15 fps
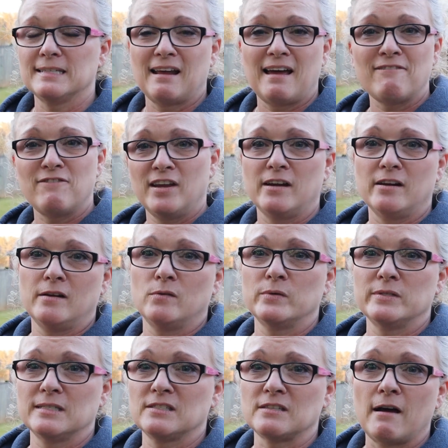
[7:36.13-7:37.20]
and I figured it
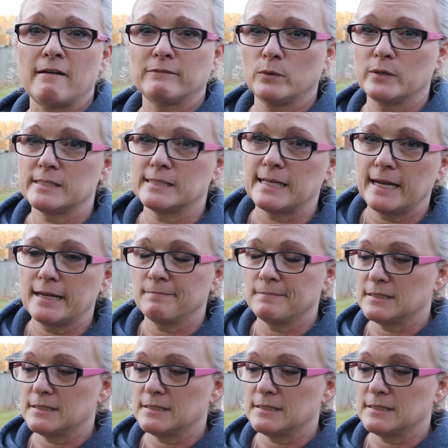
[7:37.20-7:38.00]
was a software setting,